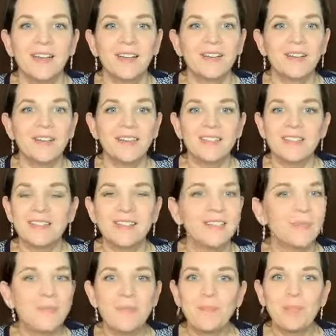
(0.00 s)
goodness.
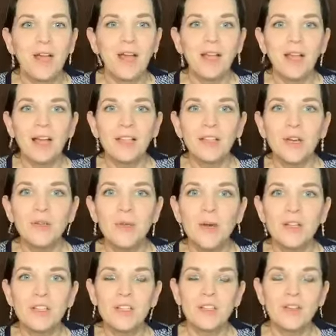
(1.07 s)
I love
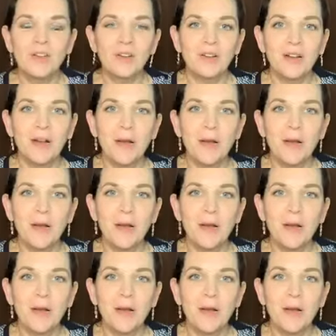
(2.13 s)
watching your